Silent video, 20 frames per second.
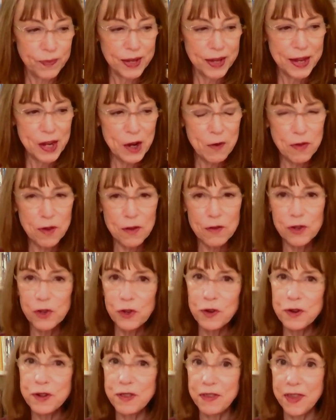you know, there's
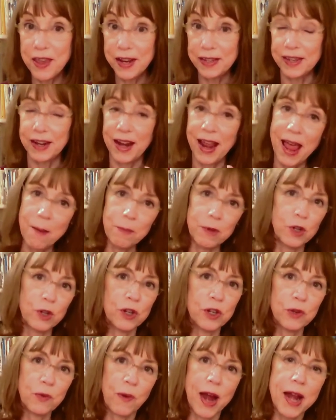certain things that happen
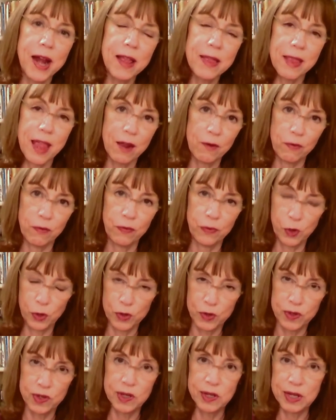just right in that
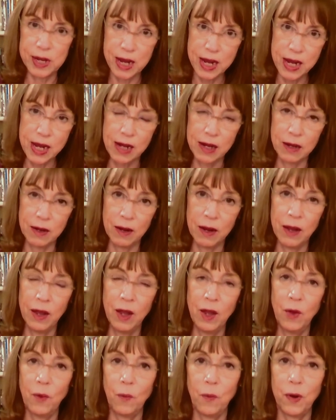first scene
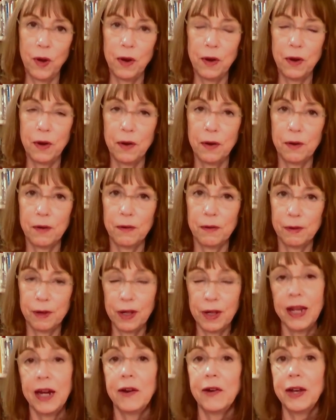where
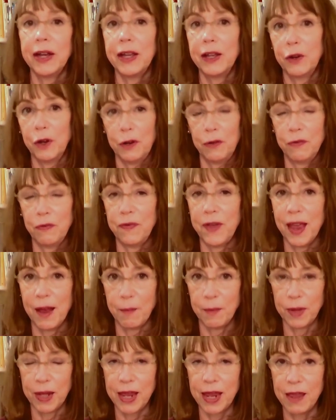Clara and her
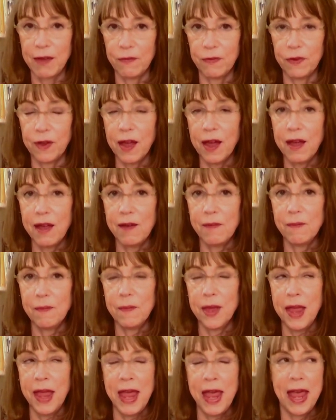family have come
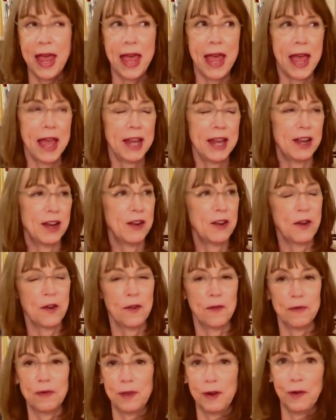and you
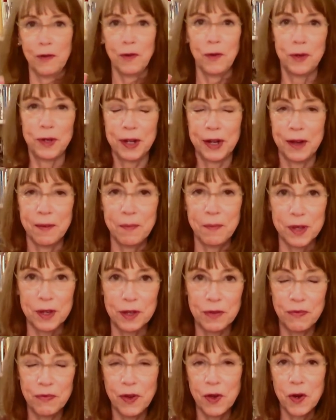know they're holding up this
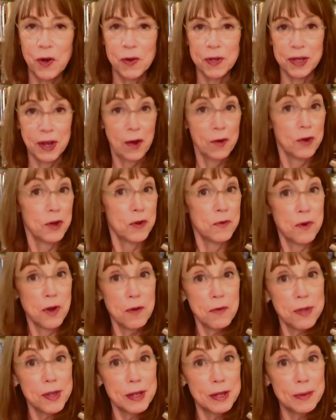photo and say, "Oh, do you
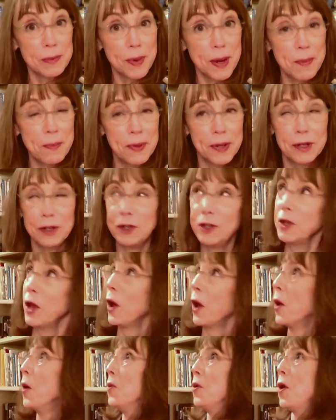know these people?" And she's,
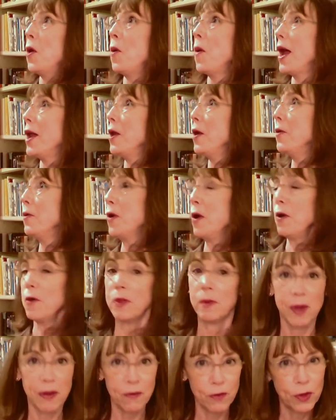"Oh no, I don't know
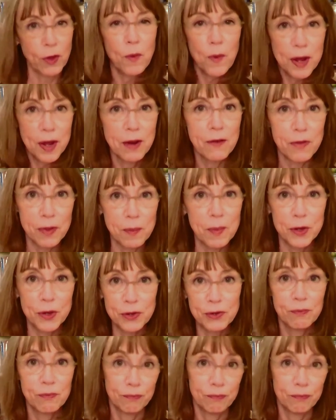them," even though one of them is